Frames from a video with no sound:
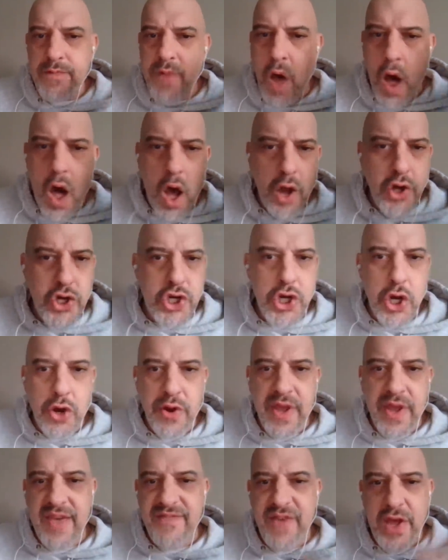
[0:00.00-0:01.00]
hung
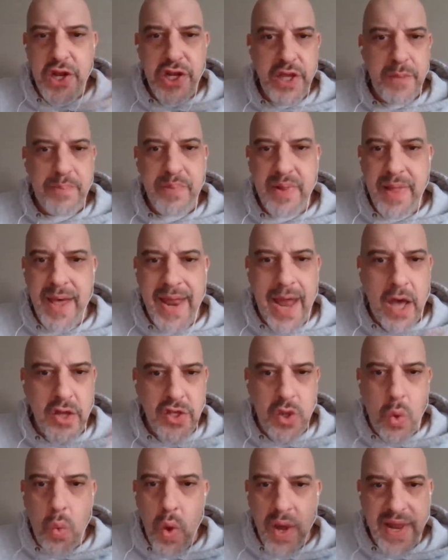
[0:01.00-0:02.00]
jury. He eventually pled out
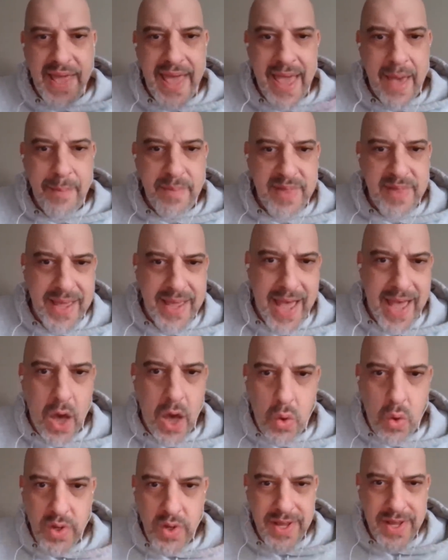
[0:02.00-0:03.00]
to one gambling
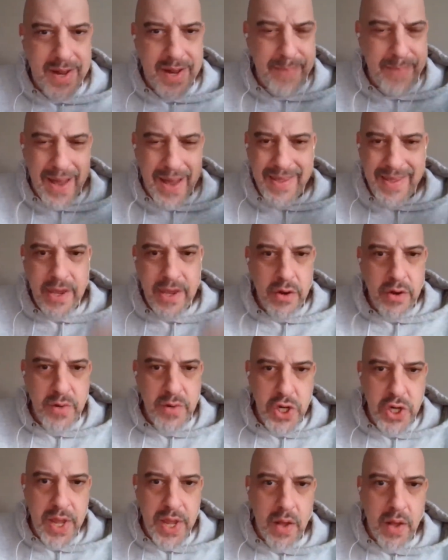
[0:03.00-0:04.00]
count, did about a year in
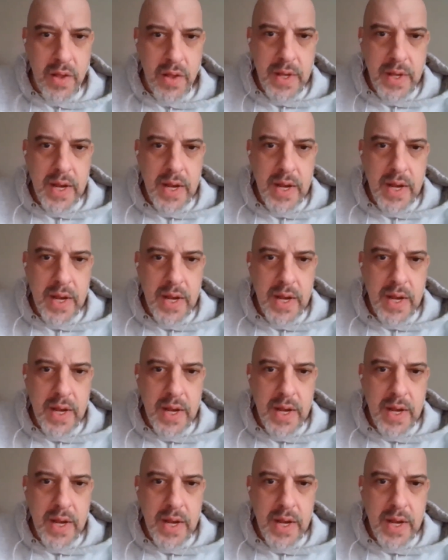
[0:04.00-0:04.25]
jail.